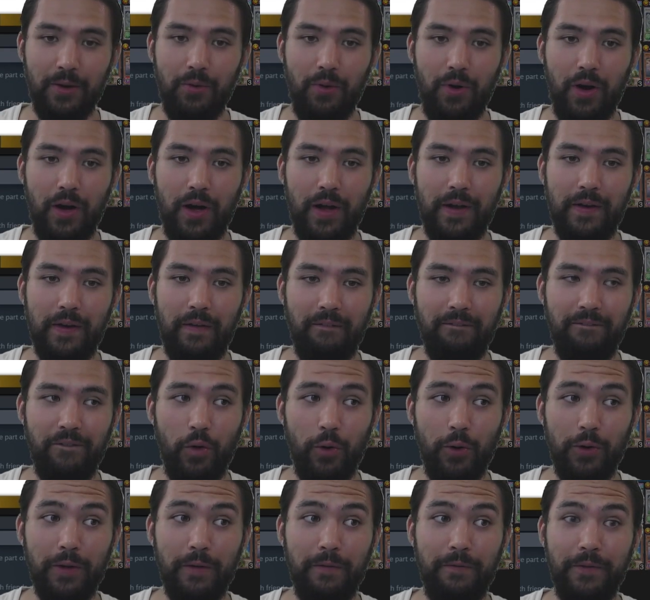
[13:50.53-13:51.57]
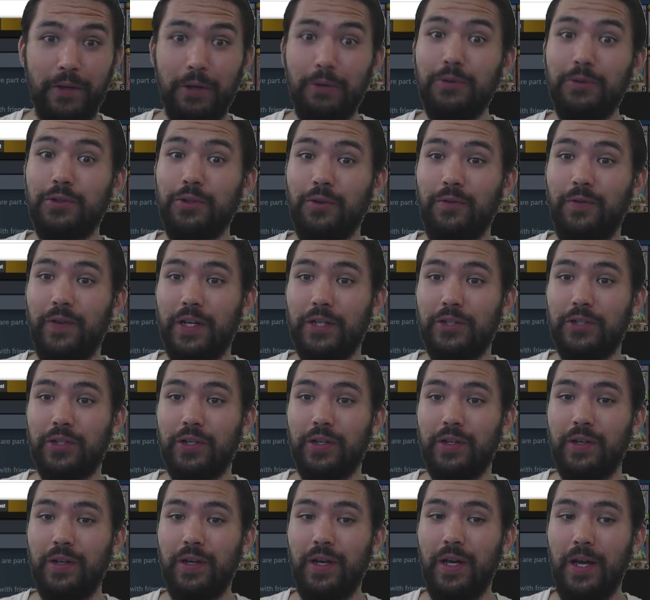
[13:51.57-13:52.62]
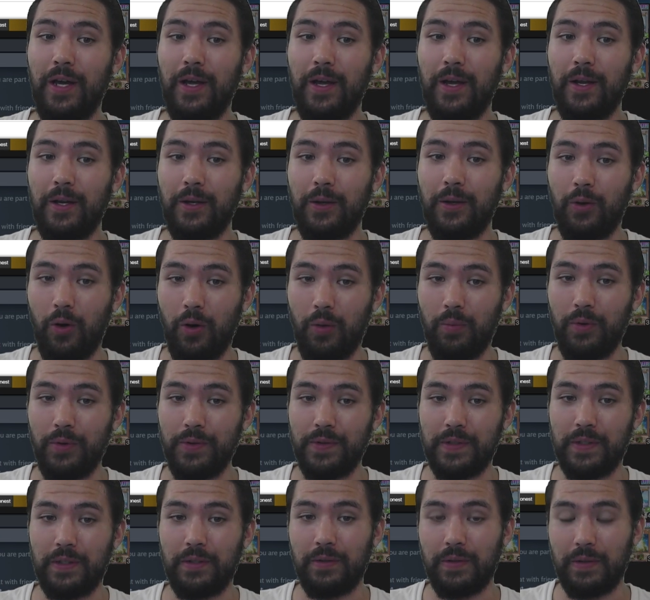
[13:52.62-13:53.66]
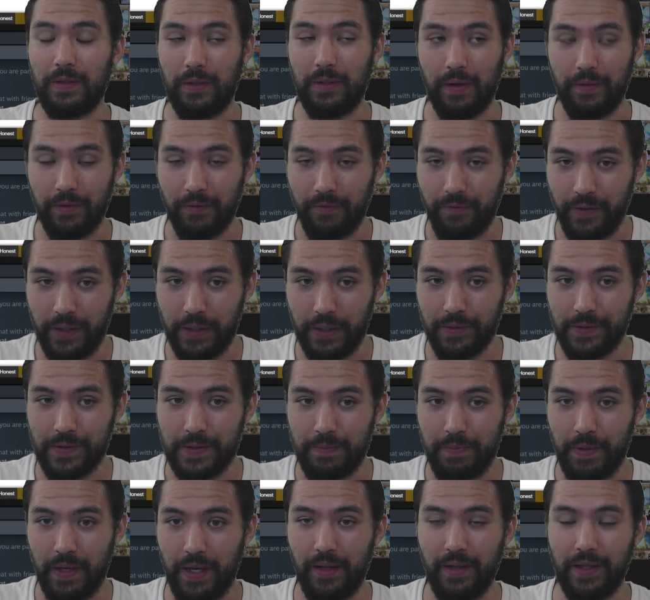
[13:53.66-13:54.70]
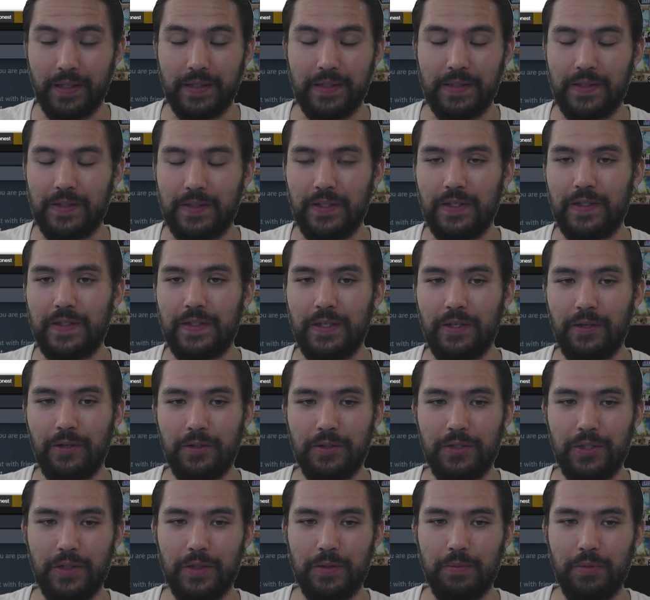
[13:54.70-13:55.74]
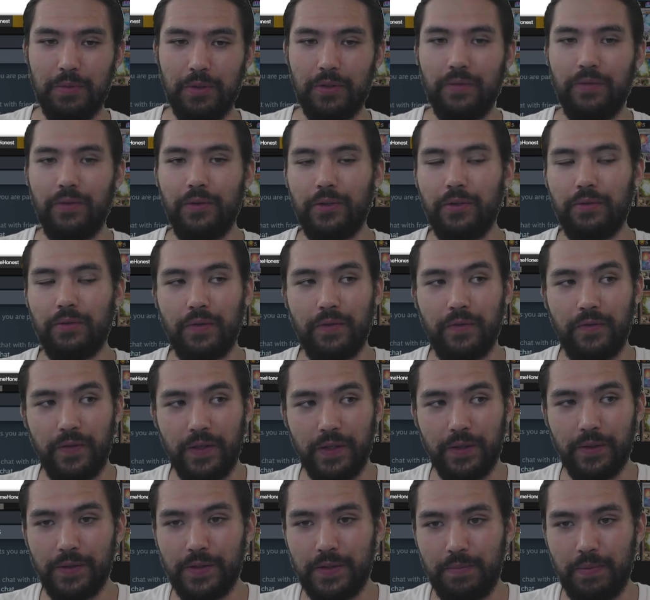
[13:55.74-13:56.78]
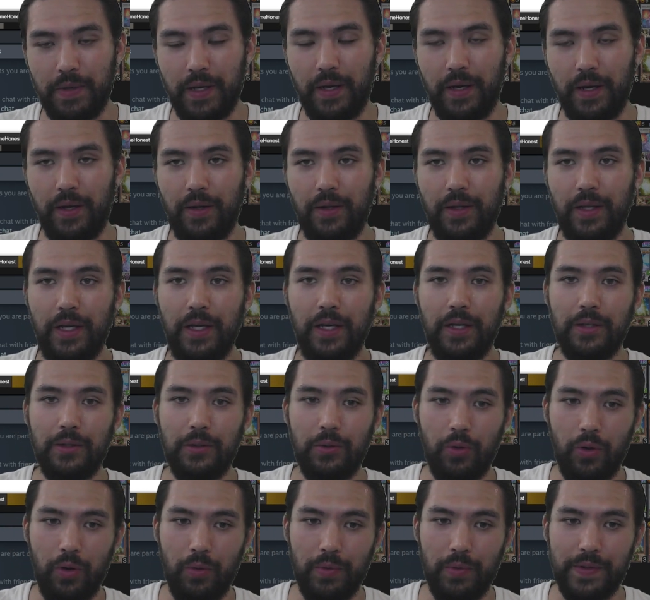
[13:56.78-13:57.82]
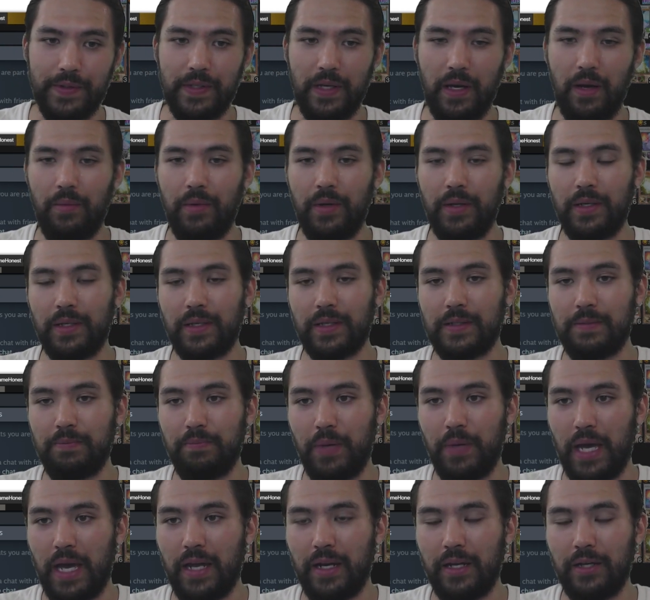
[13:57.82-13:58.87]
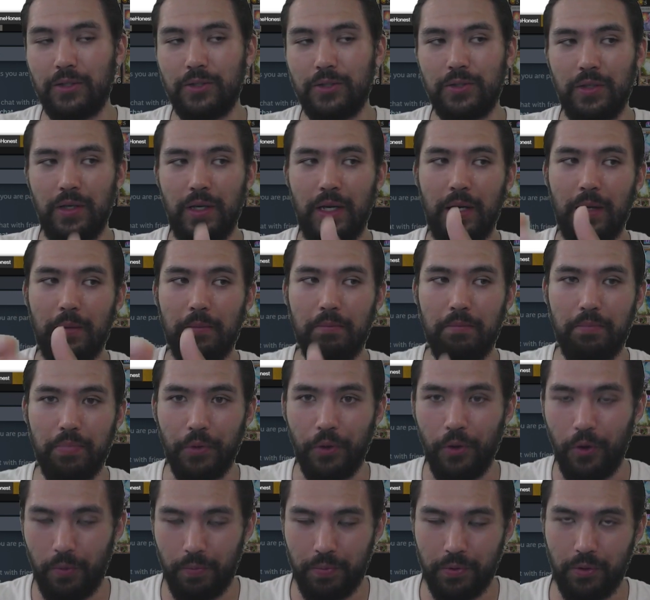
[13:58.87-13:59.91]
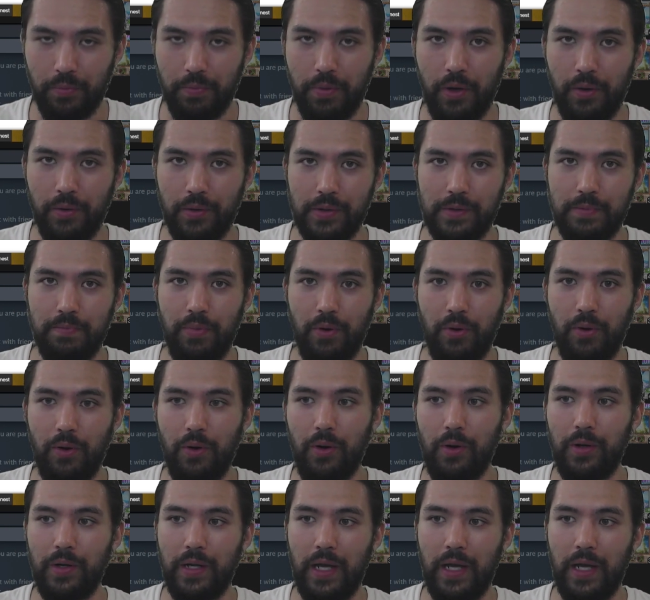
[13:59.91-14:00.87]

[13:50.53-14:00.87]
one for the future vision. Normal, you have the field spell, the synergy is beautiful. You have the field spell, normal summon, it gets banished, blow up your opponent's board,